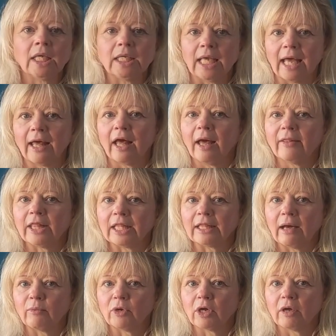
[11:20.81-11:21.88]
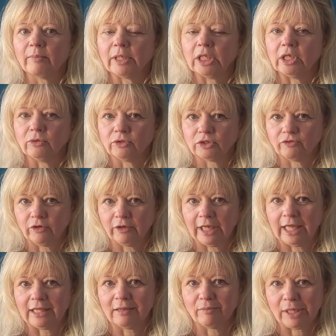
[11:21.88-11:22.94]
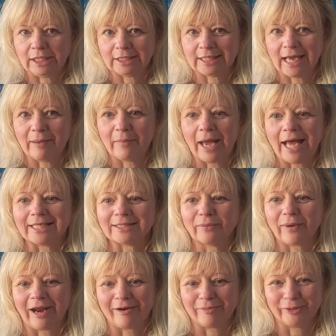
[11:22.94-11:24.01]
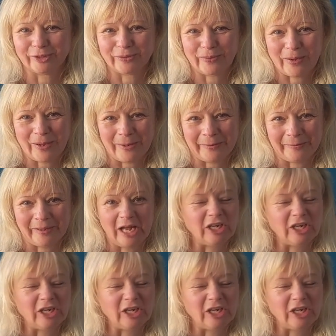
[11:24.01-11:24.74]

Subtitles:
Yeah, I think that will come in useful in the meantime as a wearable toile.